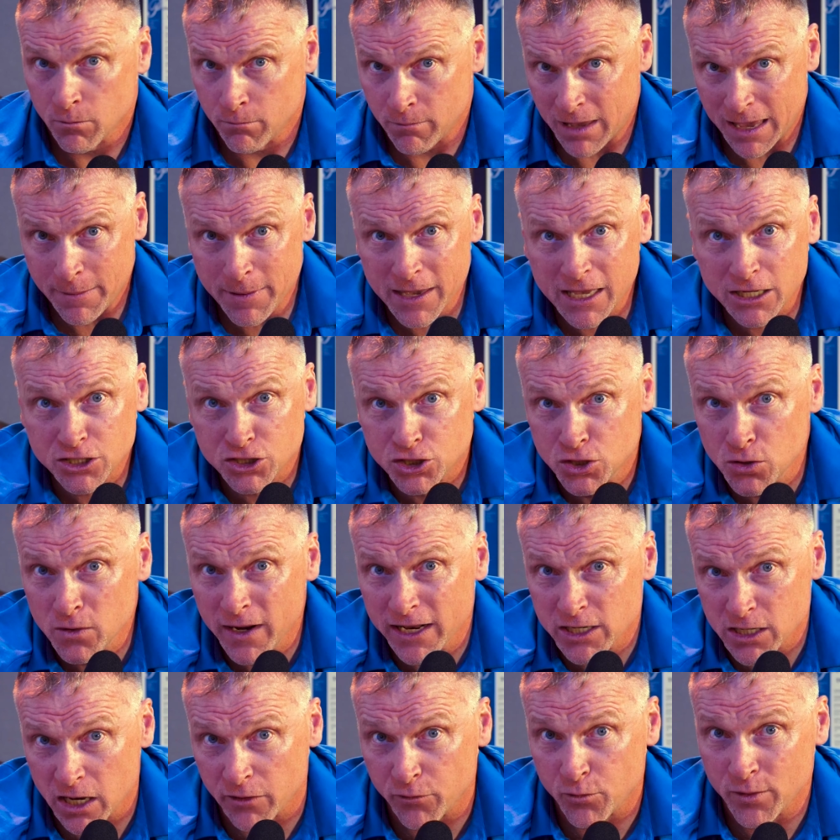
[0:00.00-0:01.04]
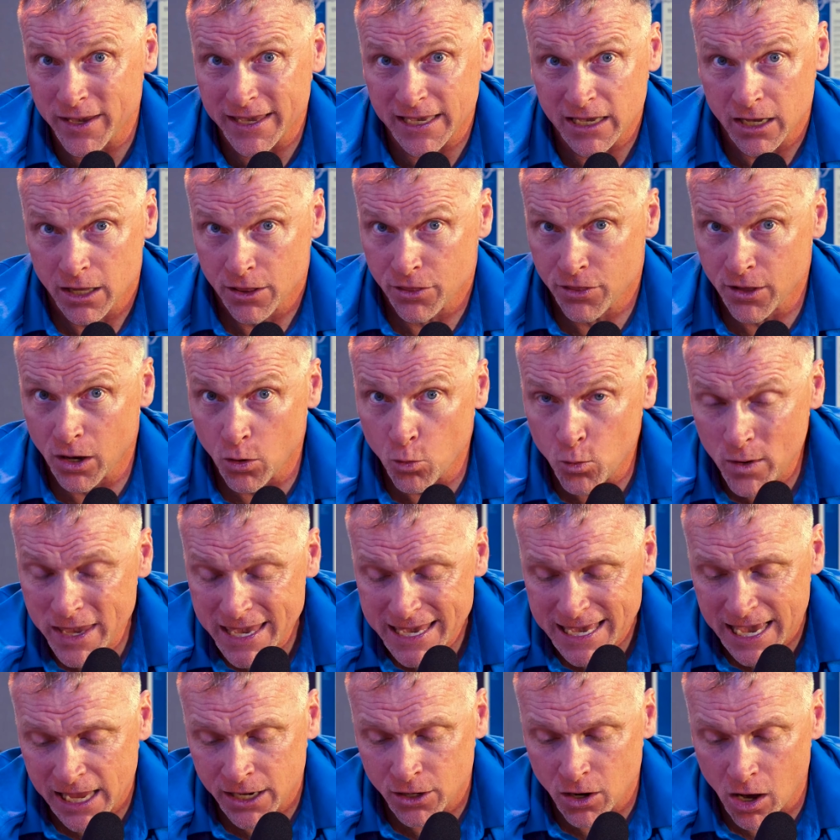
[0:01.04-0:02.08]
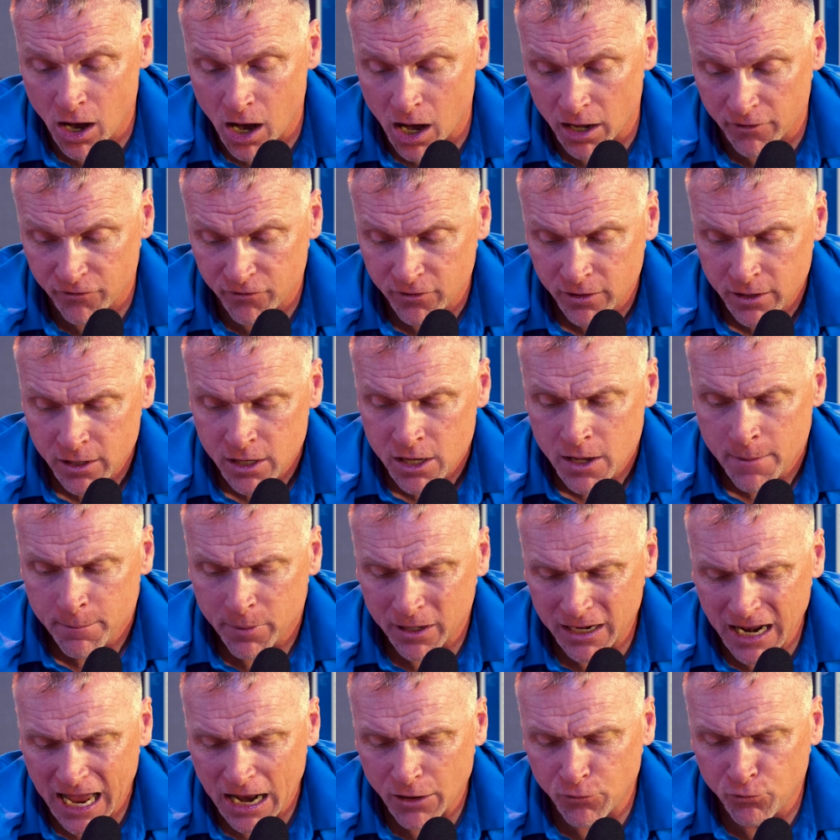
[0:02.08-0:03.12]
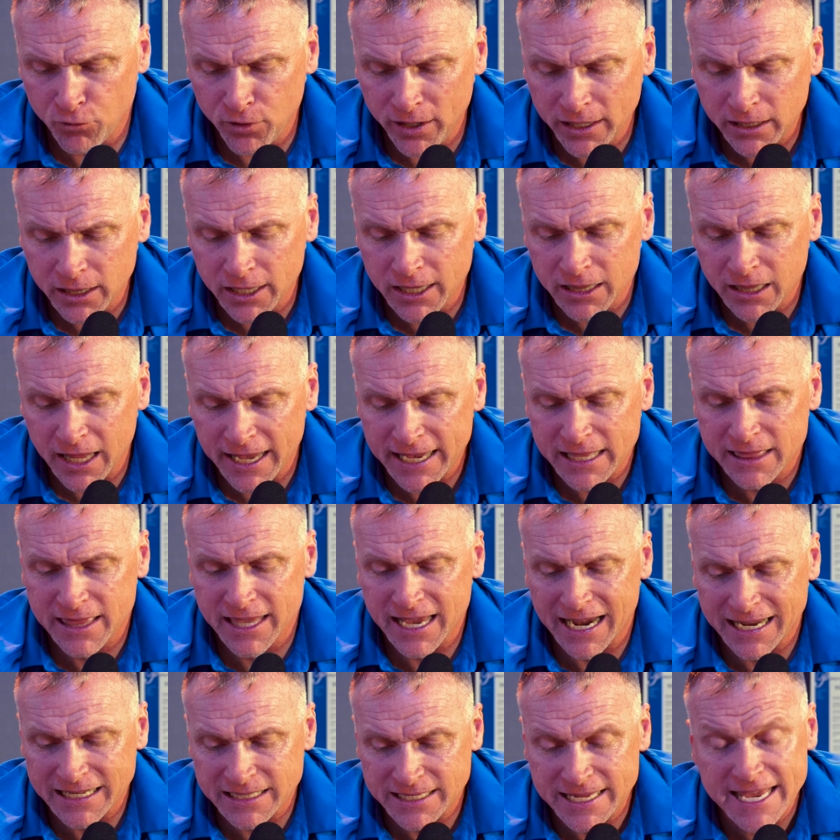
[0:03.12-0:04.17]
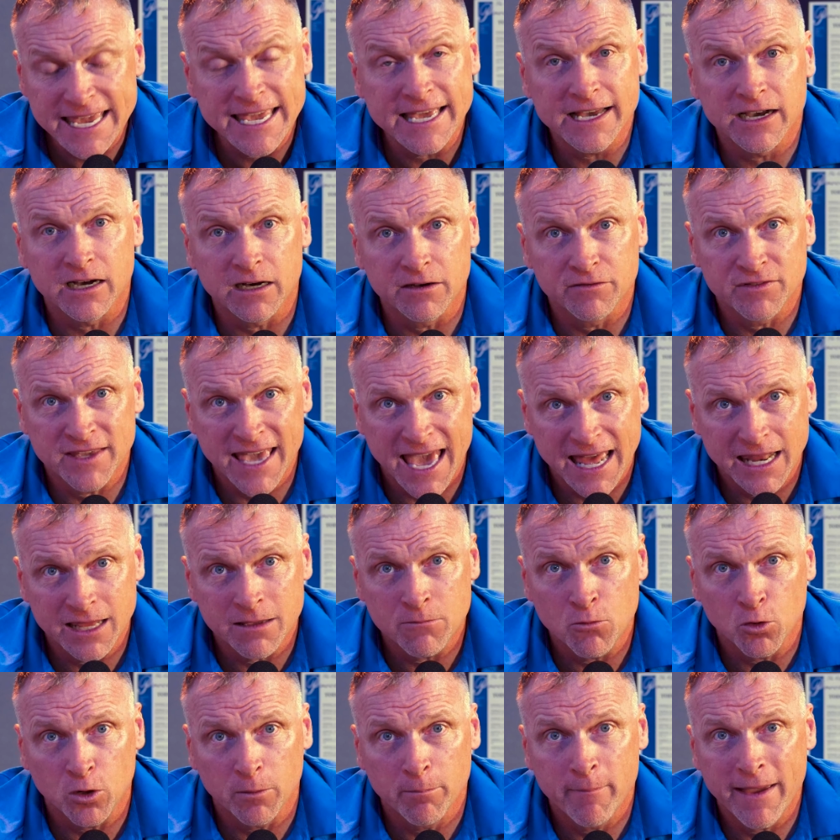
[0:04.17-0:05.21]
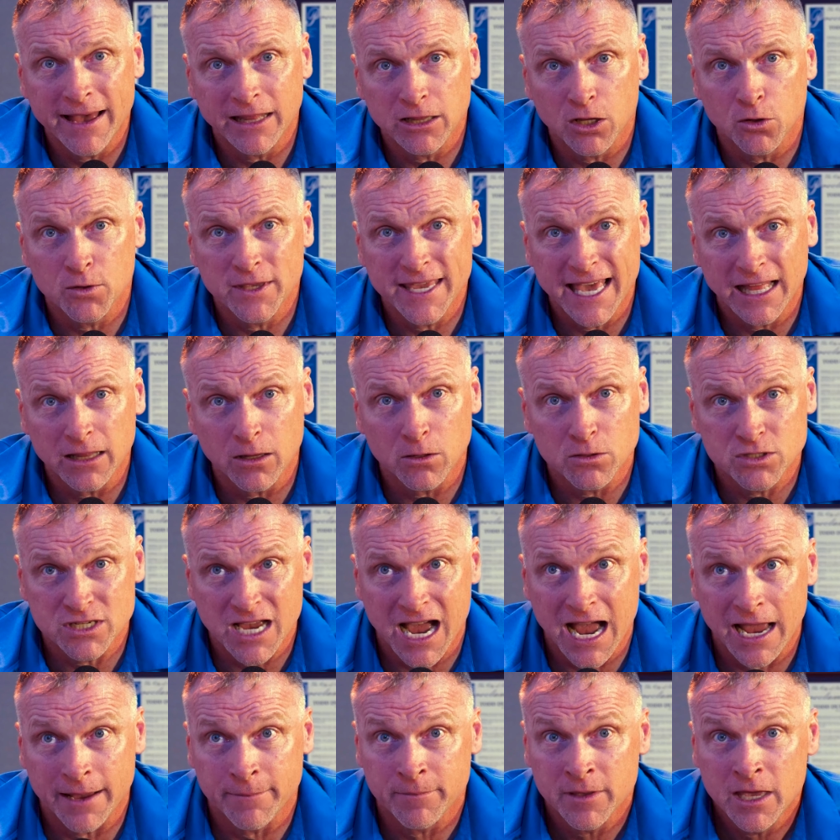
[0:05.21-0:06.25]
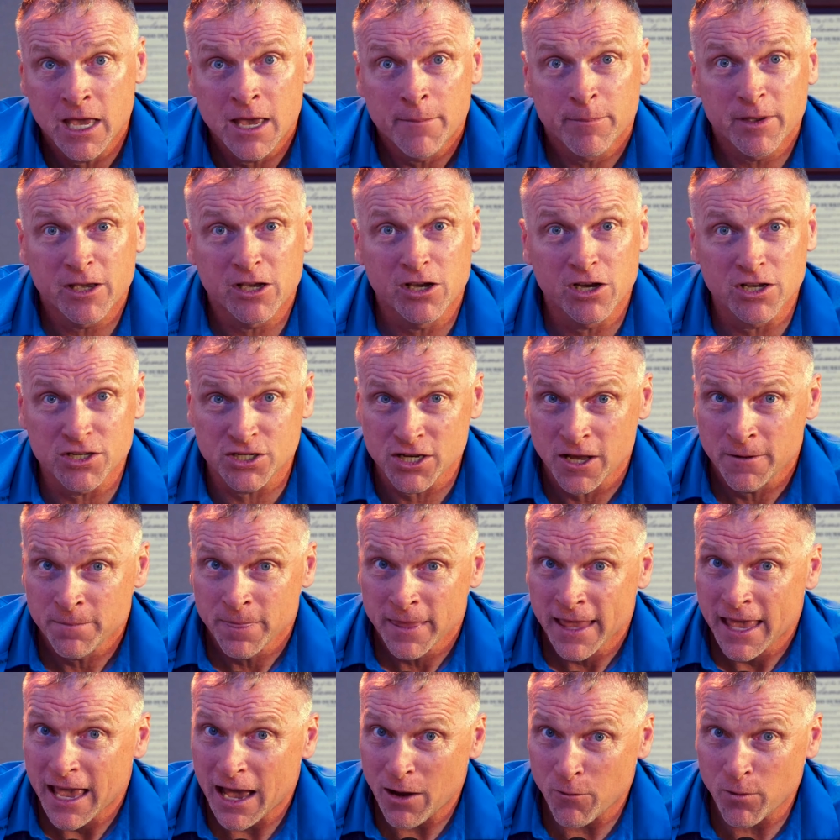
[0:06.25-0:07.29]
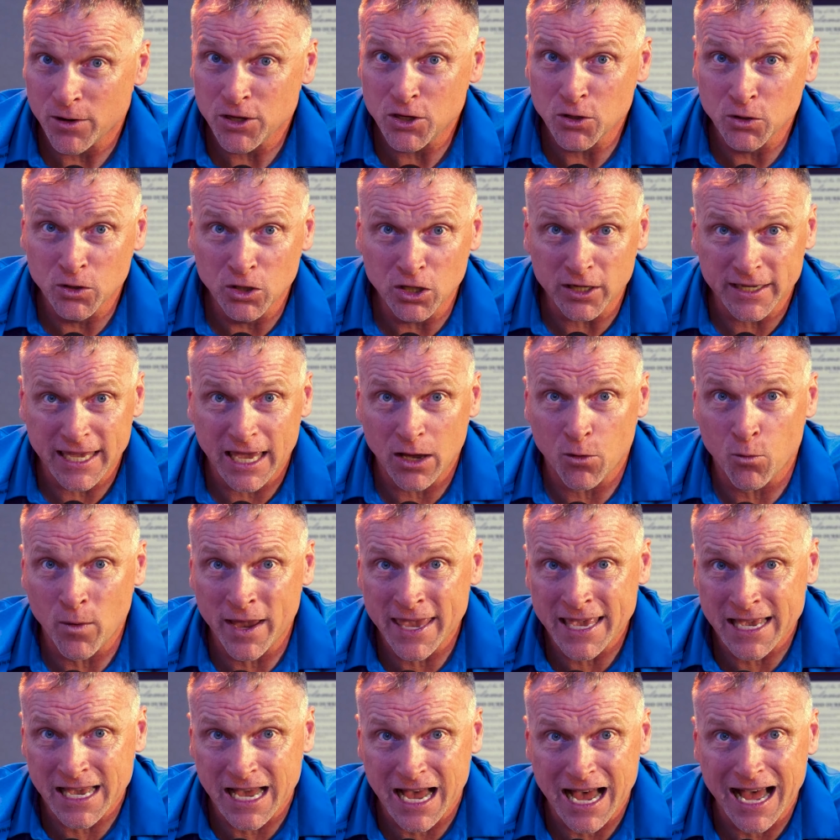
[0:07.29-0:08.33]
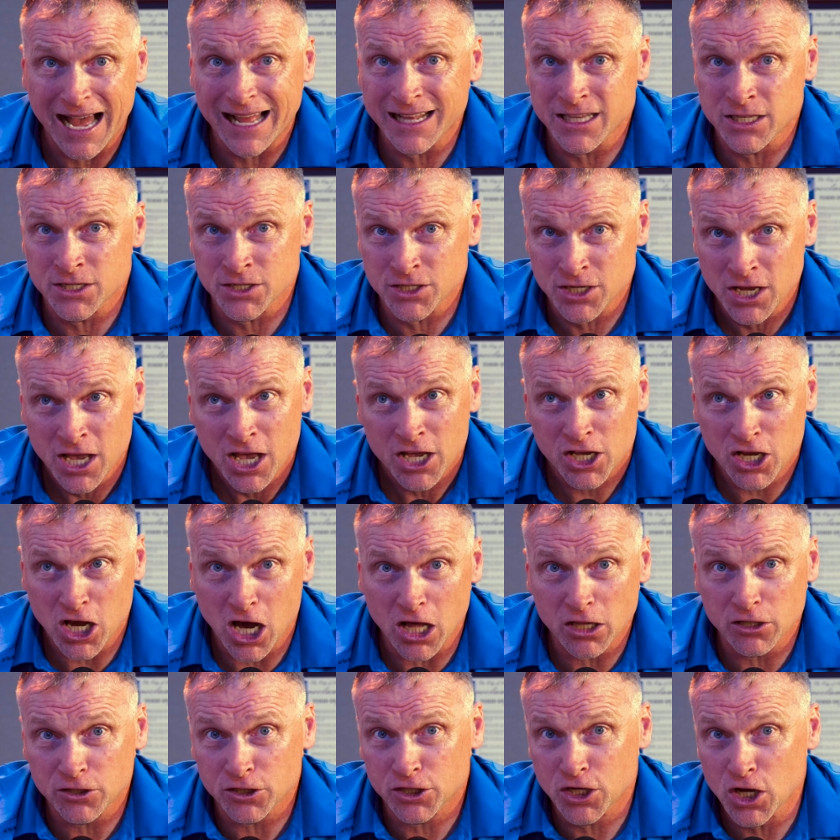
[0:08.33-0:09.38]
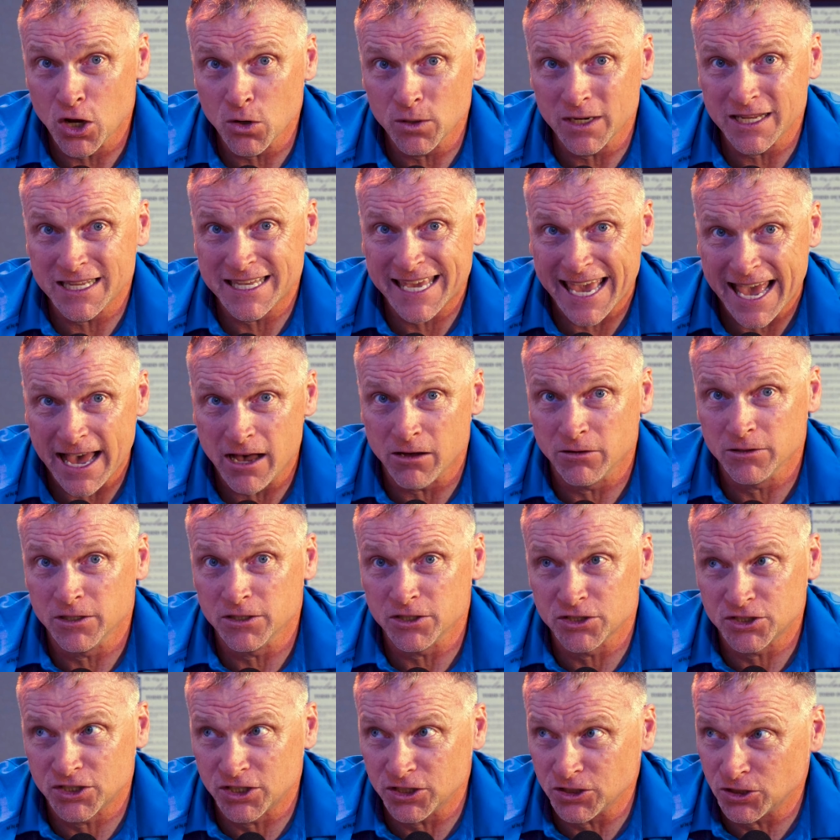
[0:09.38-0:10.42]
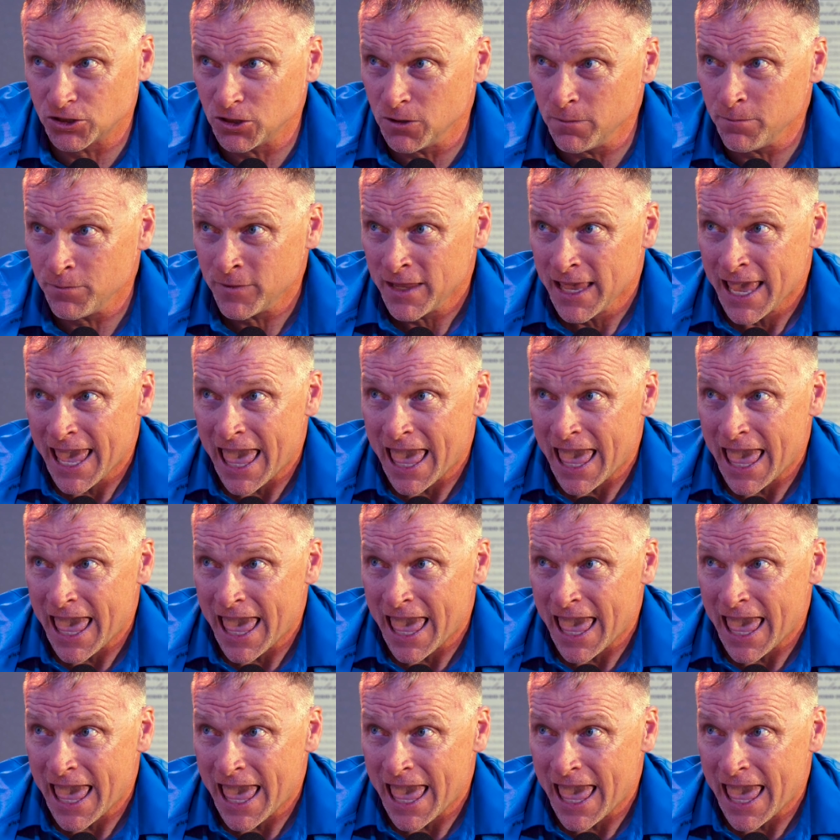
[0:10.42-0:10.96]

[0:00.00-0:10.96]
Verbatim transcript: maybe it's two days off a week the weekend off but i really like the idea of getting more mellow yellow time because when you look at wayne cotton's color coded calendar system